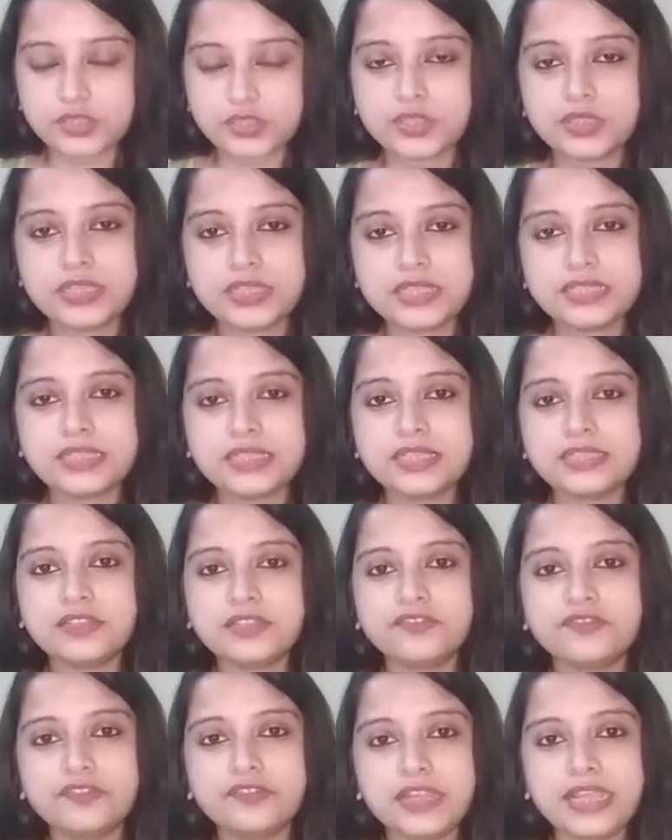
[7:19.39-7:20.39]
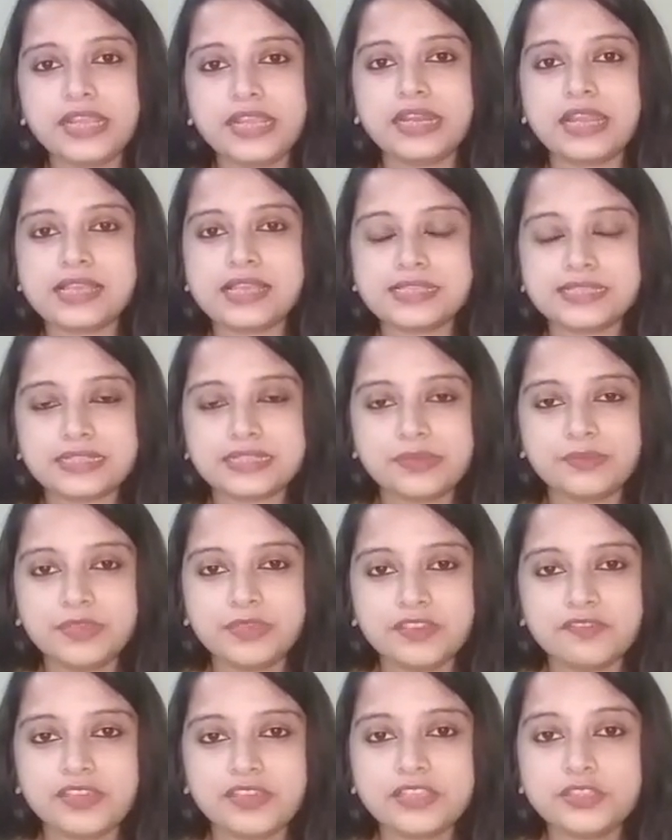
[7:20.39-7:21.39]
So this is the free class that
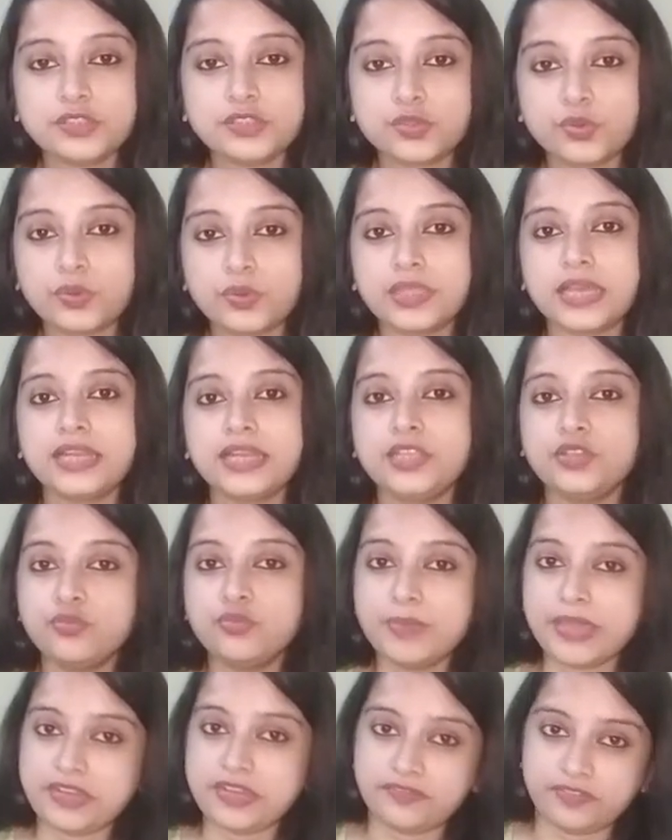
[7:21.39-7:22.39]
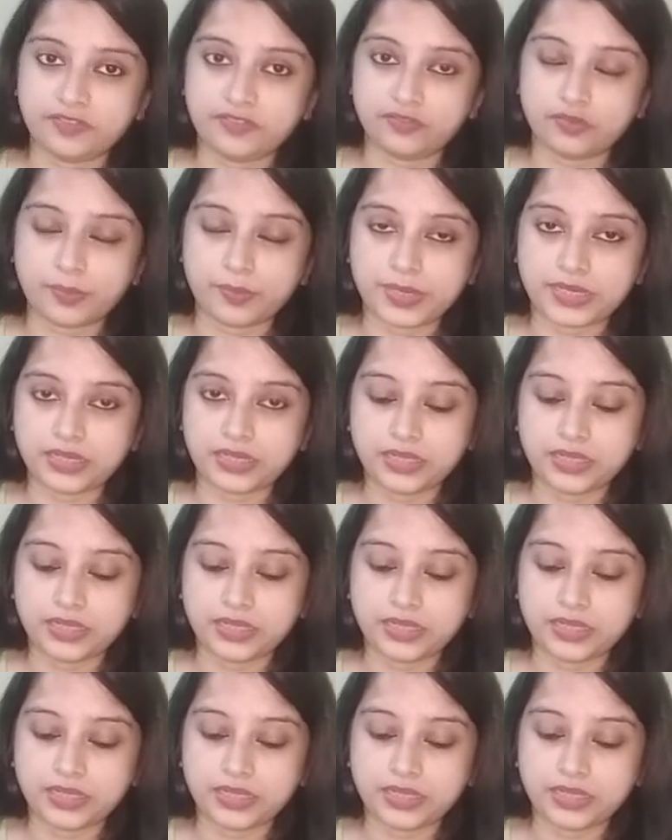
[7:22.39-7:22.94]
I'm giving so that you benefit from it.